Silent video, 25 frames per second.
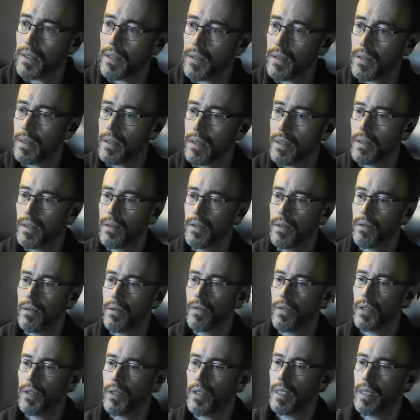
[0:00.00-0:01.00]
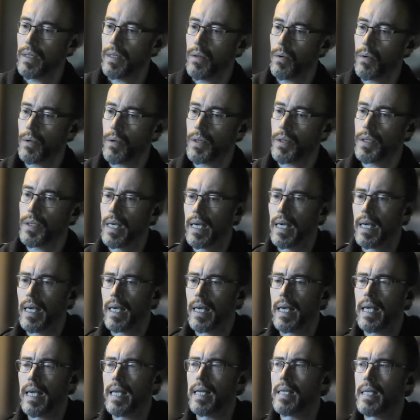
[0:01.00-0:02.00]
So, yeah, I
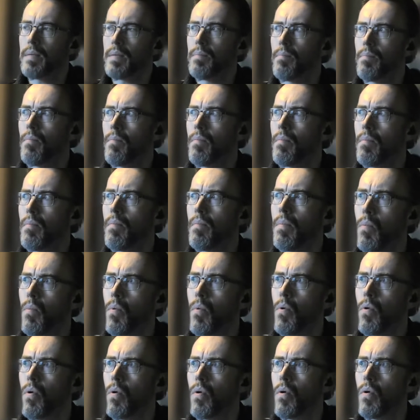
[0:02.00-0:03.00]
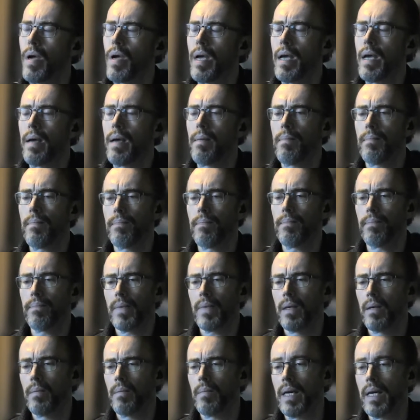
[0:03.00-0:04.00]
am aware of the Exeter
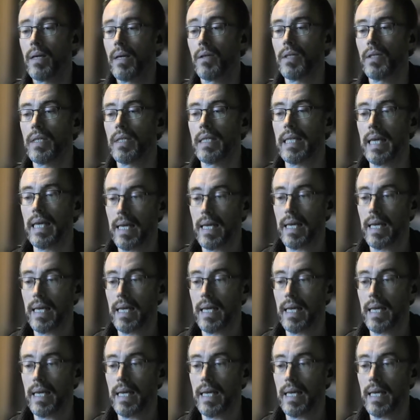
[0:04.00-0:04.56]
University course.